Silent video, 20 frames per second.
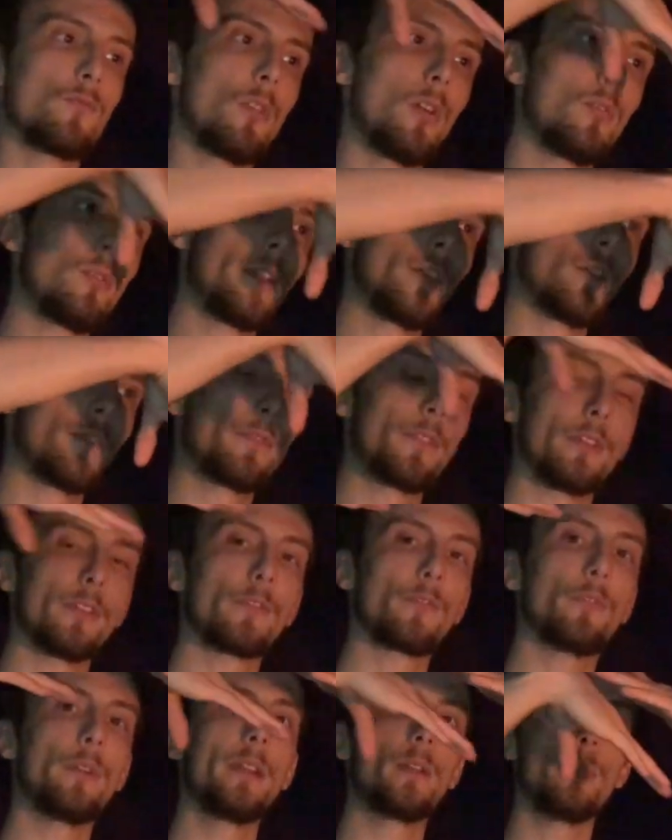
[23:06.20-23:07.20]
rolling off those
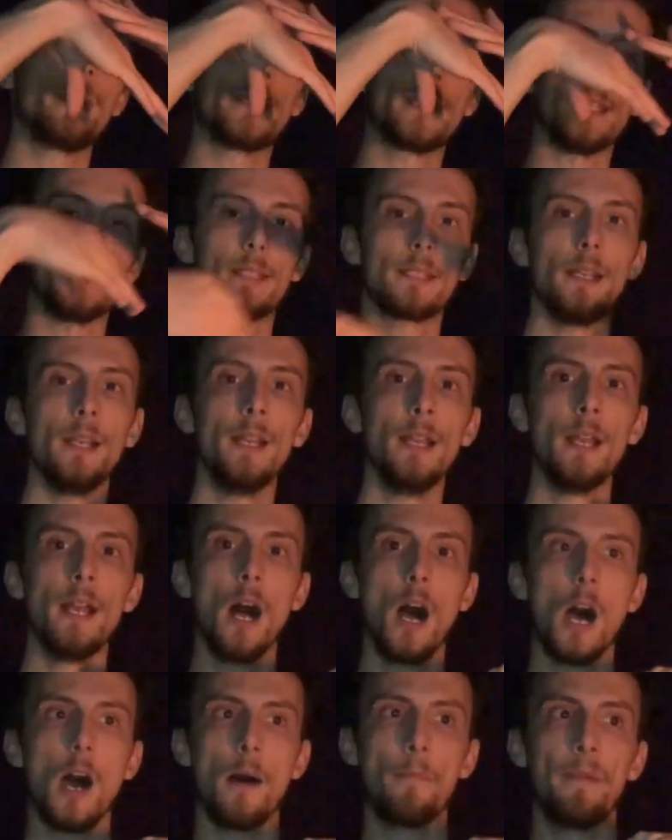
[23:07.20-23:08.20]
frequencies.
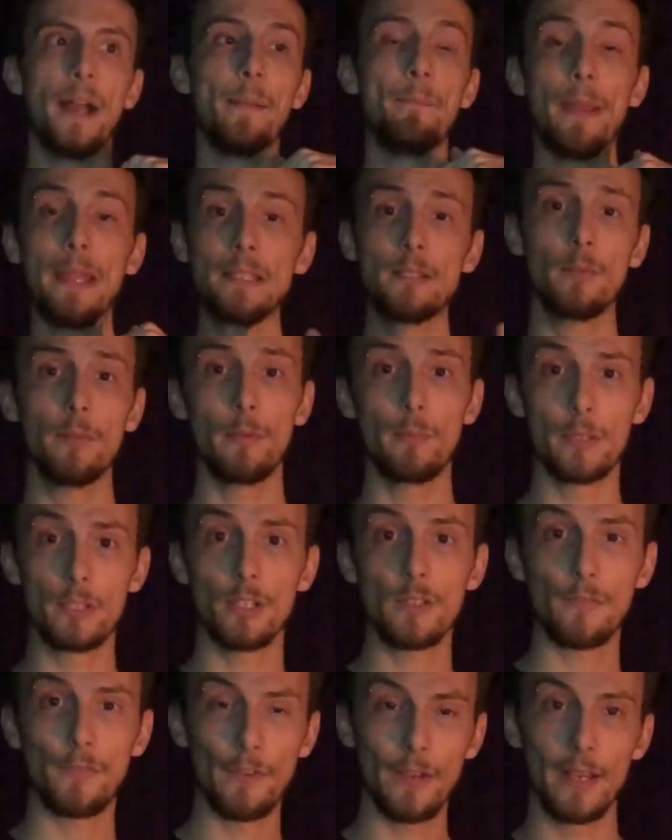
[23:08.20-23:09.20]
And basically we're
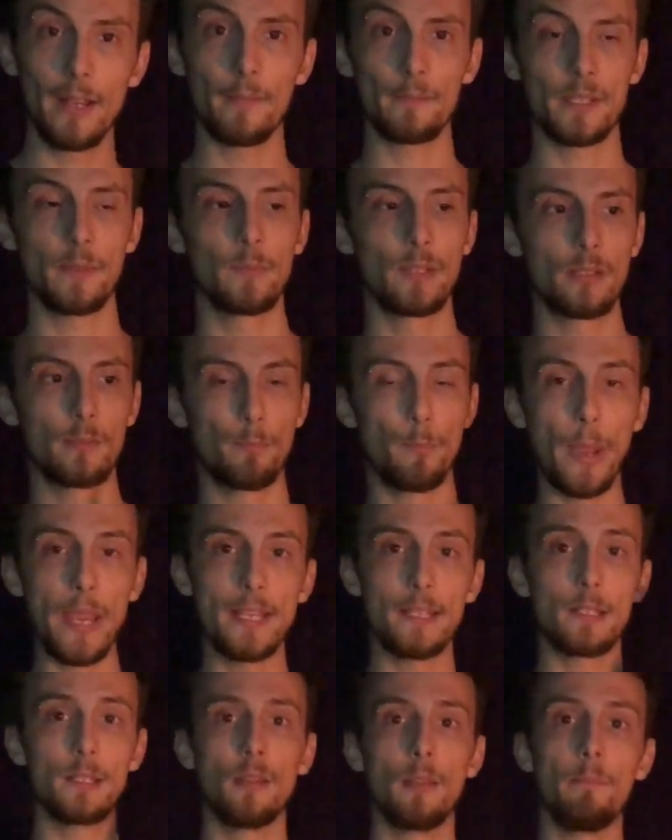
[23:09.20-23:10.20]
just freeing up some
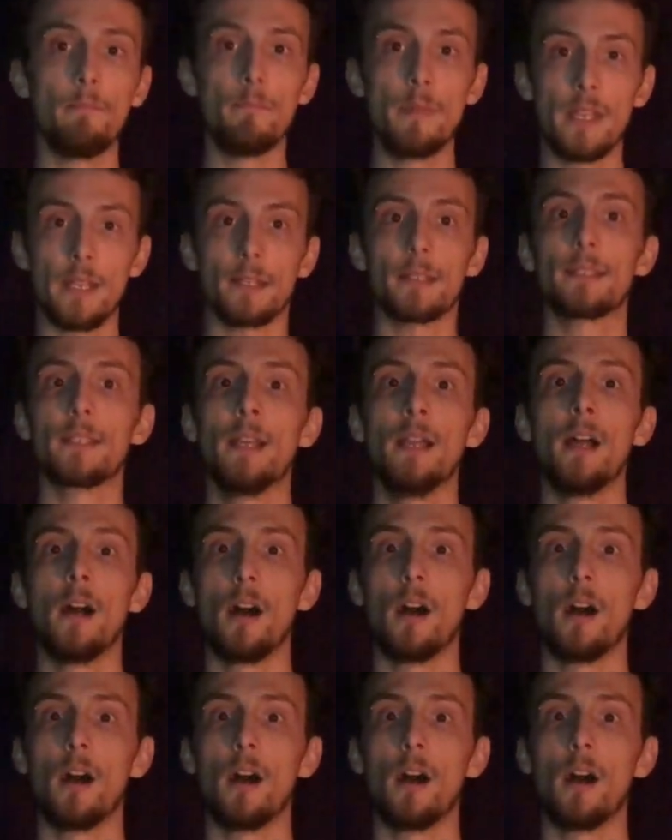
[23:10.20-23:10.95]
space in the mix.